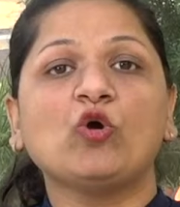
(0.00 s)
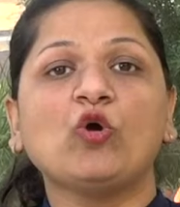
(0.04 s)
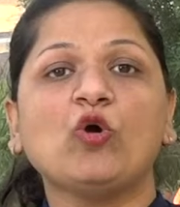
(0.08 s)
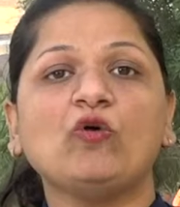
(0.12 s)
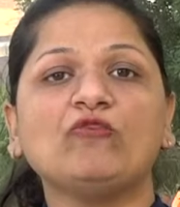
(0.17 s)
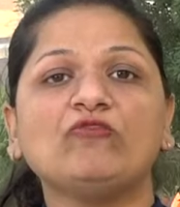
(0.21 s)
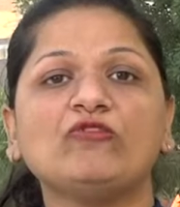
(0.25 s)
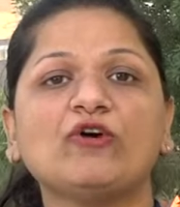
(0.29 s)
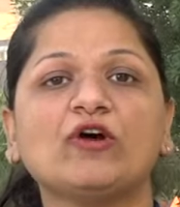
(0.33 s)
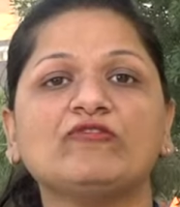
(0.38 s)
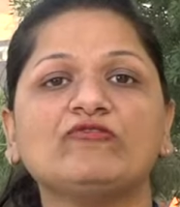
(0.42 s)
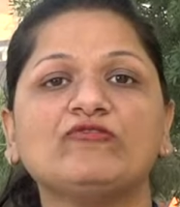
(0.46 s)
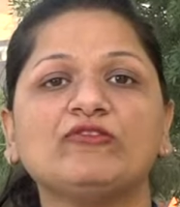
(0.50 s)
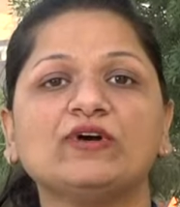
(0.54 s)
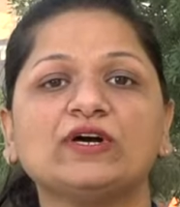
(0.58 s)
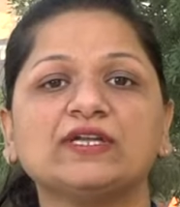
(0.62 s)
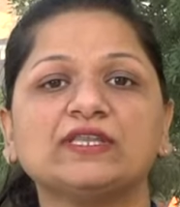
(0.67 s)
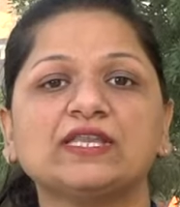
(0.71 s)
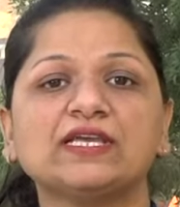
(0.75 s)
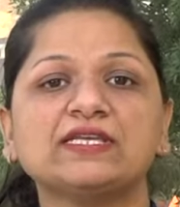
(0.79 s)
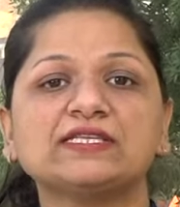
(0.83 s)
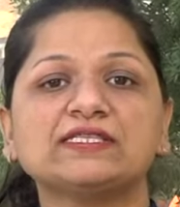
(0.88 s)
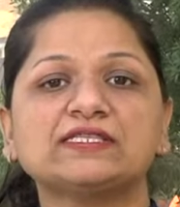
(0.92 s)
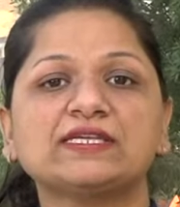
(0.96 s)
go for
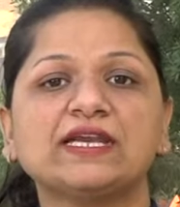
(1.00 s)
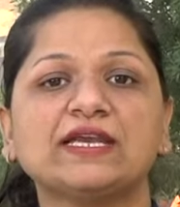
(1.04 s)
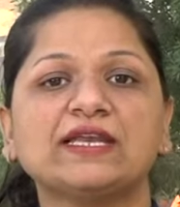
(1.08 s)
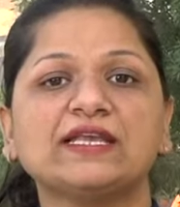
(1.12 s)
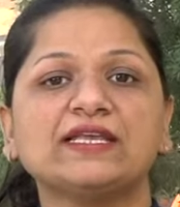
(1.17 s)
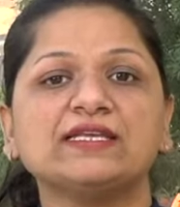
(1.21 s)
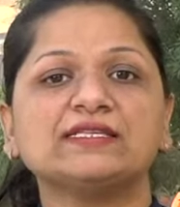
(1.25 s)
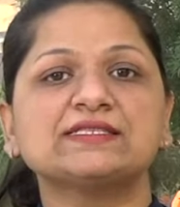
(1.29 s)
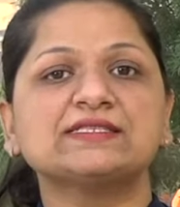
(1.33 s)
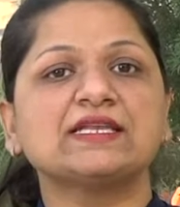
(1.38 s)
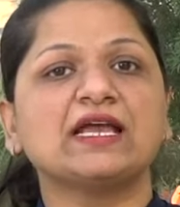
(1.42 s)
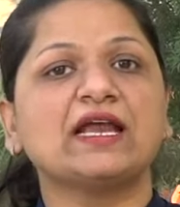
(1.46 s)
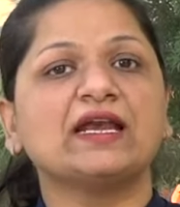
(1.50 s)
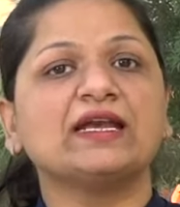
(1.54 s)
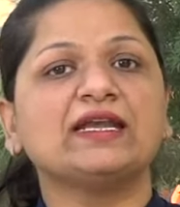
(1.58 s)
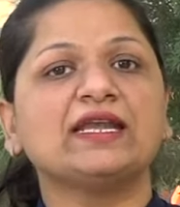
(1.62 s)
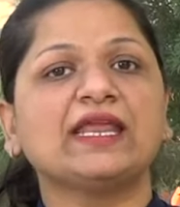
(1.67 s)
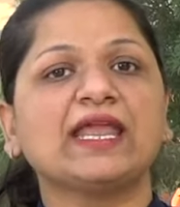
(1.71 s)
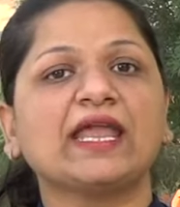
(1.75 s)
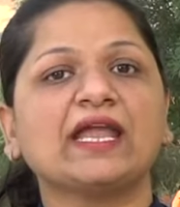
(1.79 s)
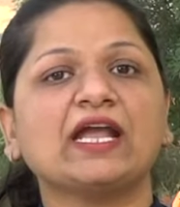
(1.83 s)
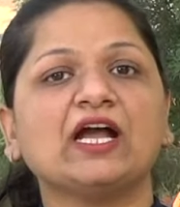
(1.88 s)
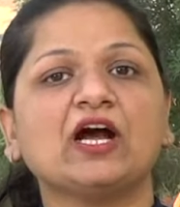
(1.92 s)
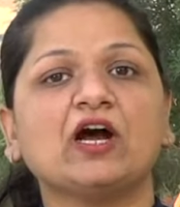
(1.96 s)
further studies,
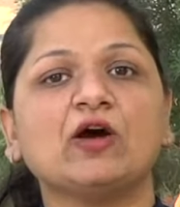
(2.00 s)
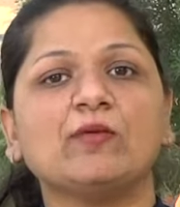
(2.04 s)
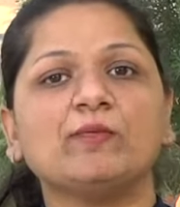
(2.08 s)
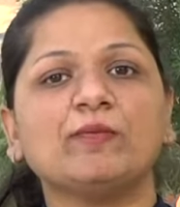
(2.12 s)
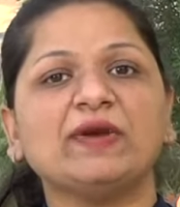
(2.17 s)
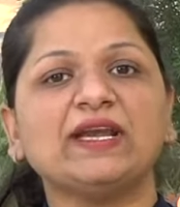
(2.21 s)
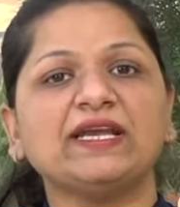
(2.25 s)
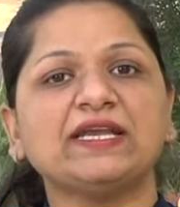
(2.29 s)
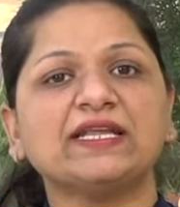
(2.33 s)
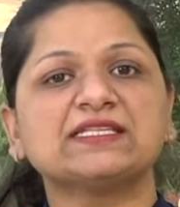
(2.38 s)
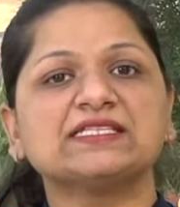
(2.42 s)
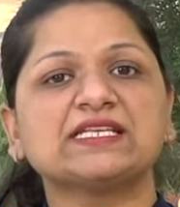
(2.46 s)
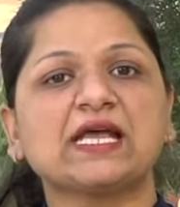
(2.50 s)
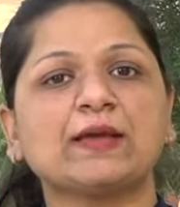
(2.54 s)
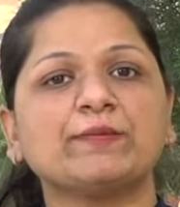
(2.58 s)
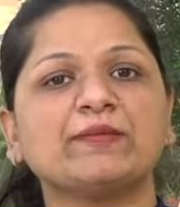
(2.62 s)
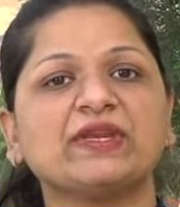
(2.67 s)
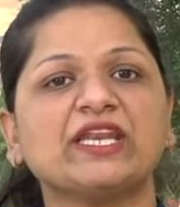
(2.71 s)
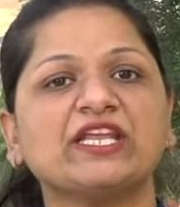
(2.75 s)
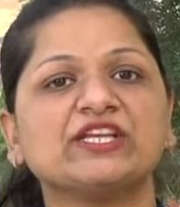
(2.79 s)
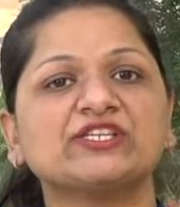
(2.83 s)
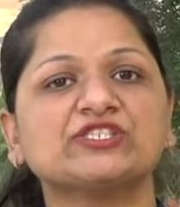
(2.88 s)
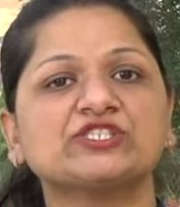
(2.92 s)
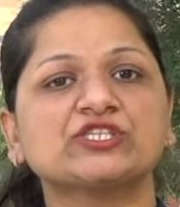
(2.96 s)
take government
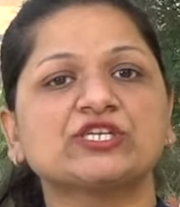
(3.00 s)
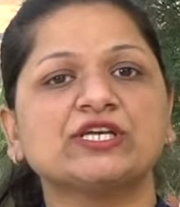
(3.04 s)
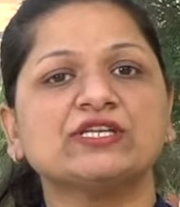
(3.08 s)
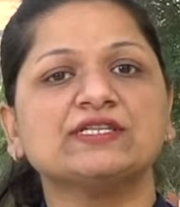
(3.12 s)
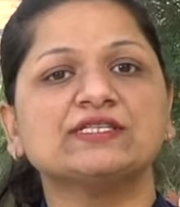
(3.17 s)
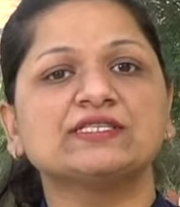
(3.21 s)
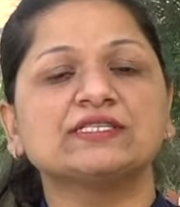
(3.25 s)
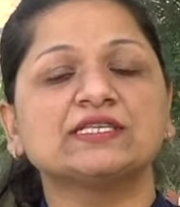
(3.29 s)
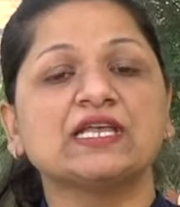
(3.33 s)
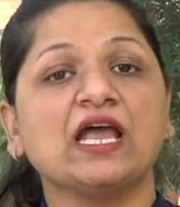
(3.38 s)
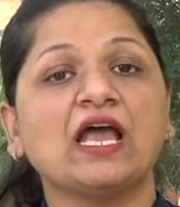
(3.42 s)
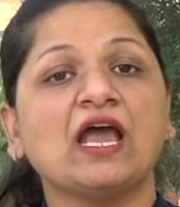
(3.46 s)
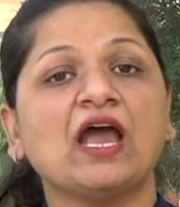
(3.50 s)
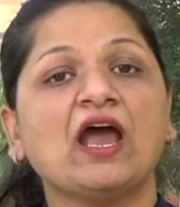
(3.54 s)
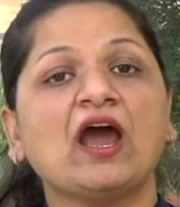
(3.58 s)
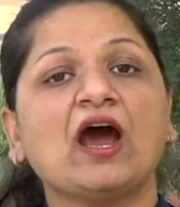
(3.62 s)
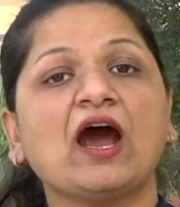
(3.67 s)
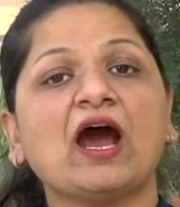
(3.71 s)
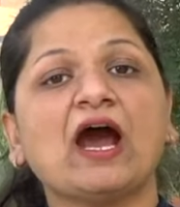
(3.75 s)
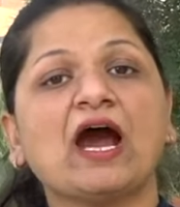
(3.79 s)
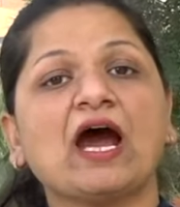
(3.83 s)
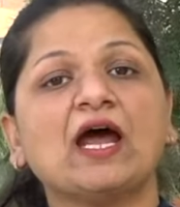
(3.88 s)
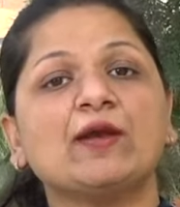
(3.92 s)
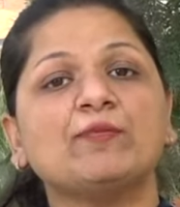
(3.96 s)
examinations,
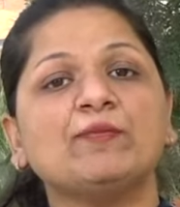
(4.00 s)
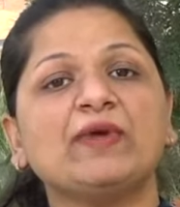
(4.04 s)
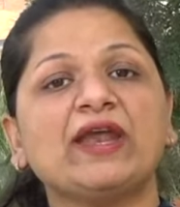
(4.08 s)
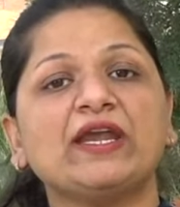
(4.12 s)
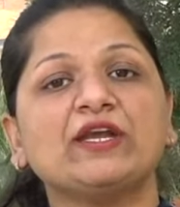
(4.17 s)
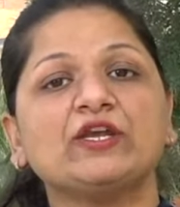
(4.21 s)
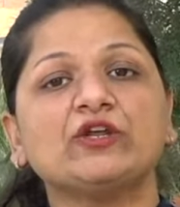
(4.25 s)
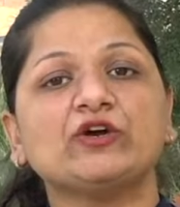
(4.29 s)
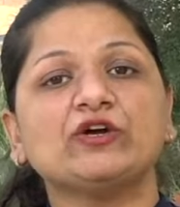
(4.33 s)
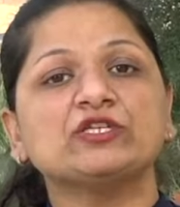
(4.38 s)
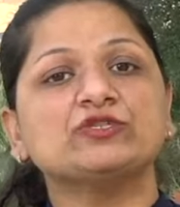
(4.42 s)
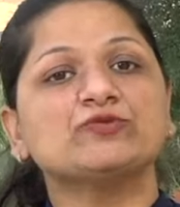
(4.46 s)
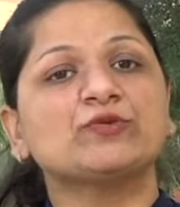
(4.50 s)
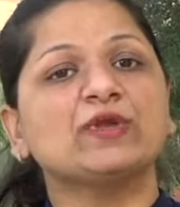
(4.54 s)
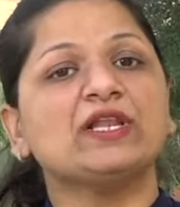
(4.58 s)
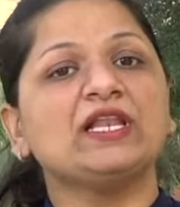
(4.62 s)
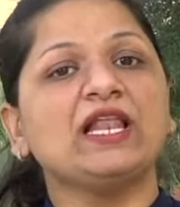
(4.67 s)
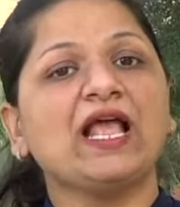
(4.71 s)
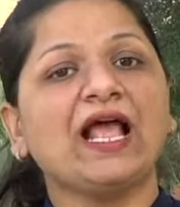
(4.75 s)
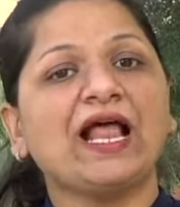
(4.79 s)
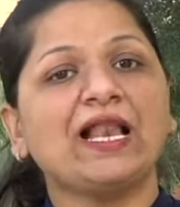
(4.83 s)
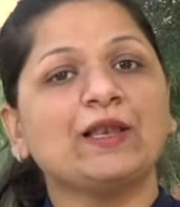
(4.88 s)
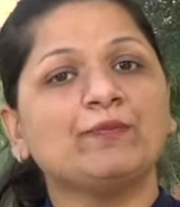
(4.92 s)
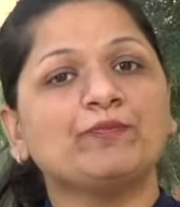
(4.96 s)
our mentors will
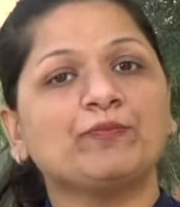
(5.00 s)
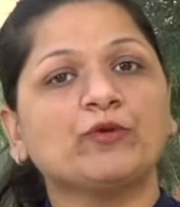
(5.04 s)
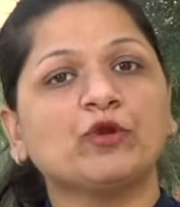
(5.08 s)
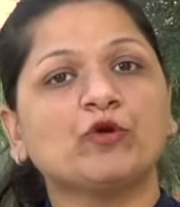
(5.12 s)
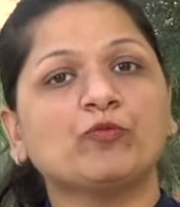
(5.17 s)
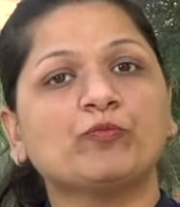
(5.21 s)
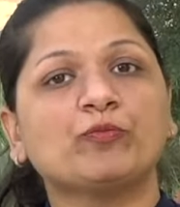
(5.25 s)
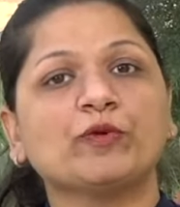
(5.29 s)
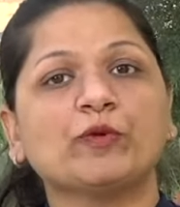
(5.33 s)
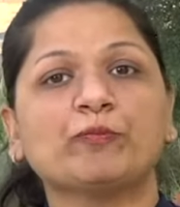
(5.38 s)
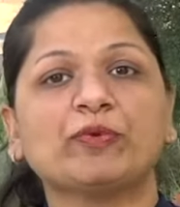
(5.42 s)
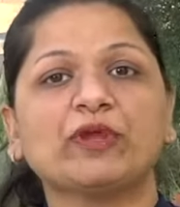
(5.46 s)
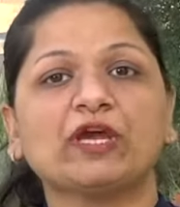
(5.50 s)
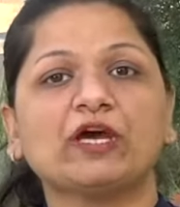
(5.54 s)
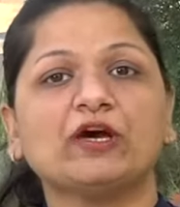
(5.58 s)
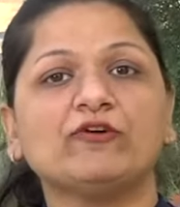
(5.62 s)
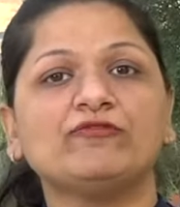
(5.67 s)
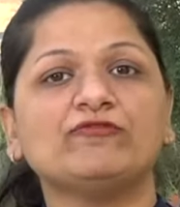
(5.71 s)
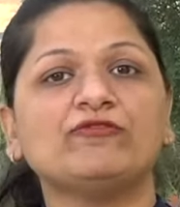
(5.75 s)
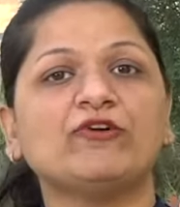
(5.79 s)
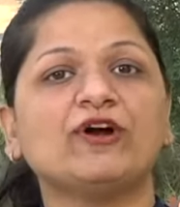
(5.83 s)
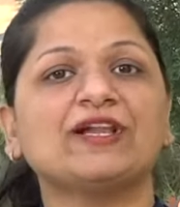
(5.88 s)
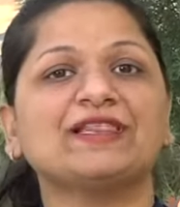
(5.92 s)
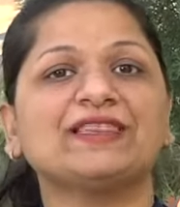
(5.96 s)
help you prepare
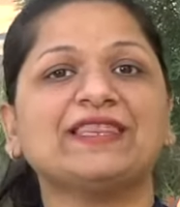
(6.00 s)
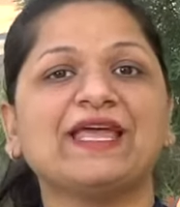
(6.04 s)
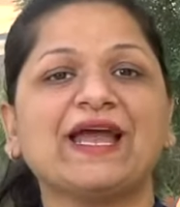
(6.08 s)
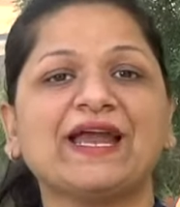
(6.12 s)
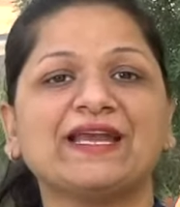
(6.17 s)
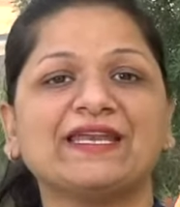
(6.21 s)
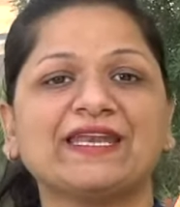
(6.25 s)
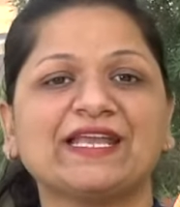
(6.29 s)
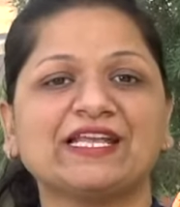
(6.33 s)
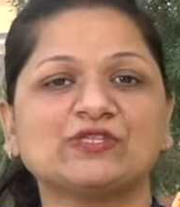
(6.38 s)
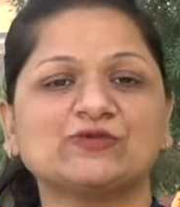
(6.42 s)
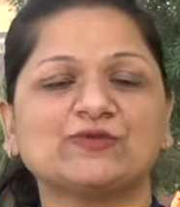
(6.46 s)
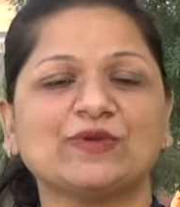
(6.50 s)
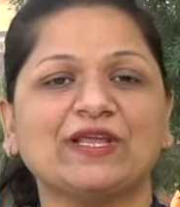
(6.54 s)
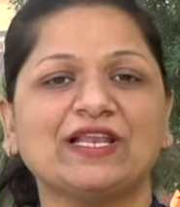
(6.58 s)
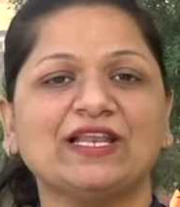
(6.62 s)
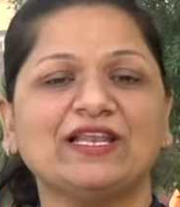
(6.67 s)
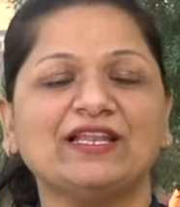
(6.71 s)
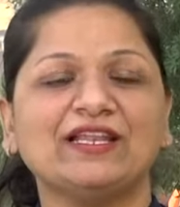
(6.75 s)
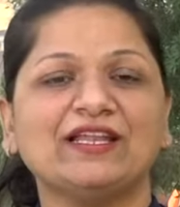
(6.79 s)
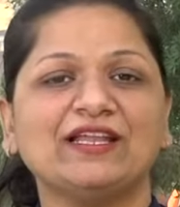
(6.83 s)
for that as well.